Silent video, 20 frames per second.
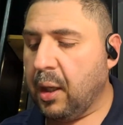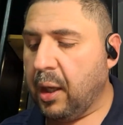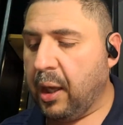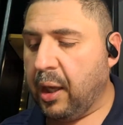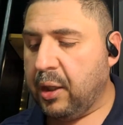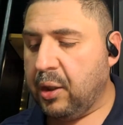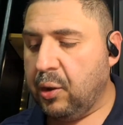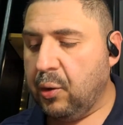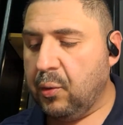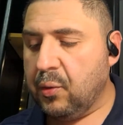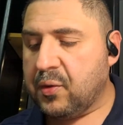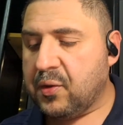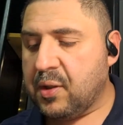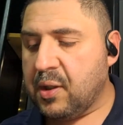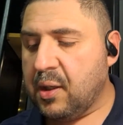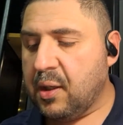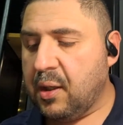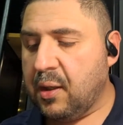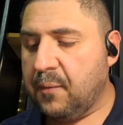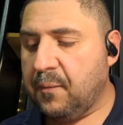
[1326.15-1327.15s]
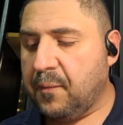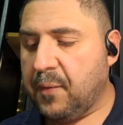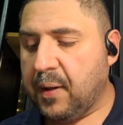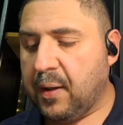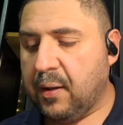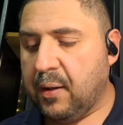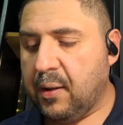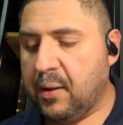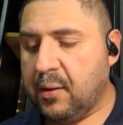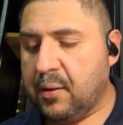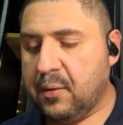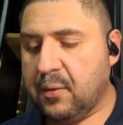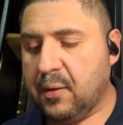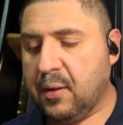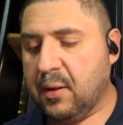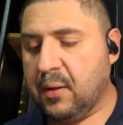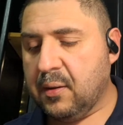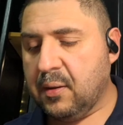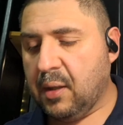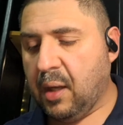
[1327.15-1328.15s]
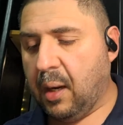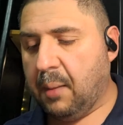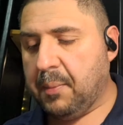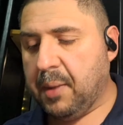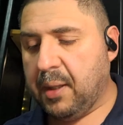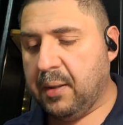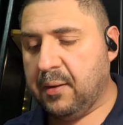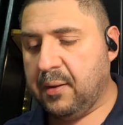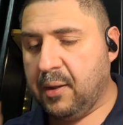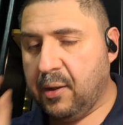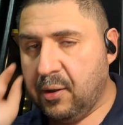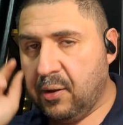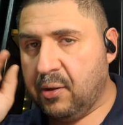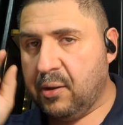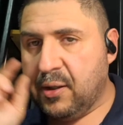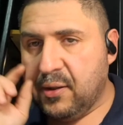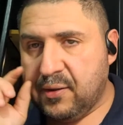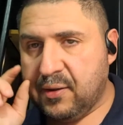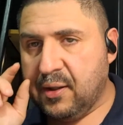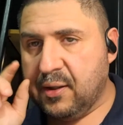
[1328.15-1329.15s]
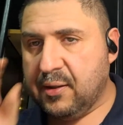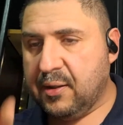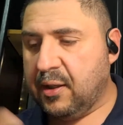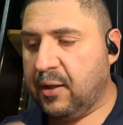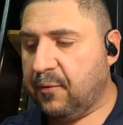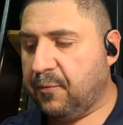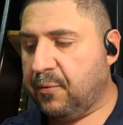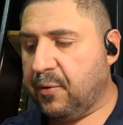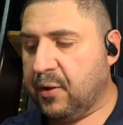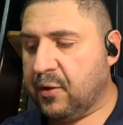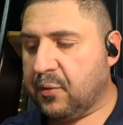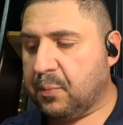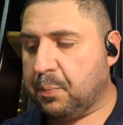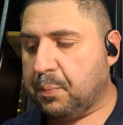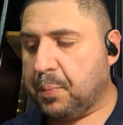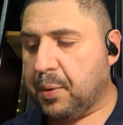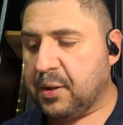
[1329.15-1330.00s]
And you see I mean, there is the difference,